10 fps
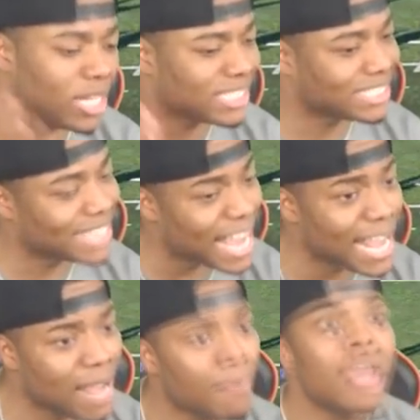your
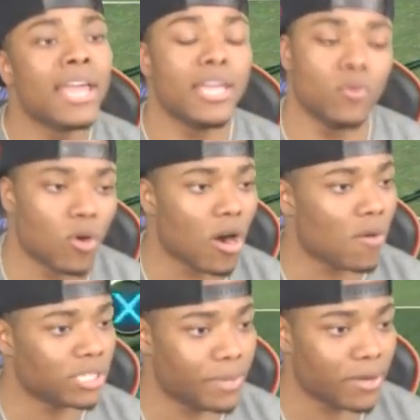scheme, and you will
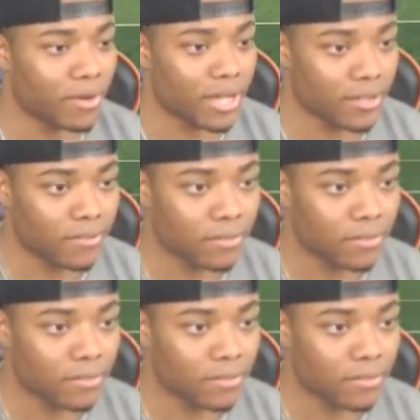always be okay.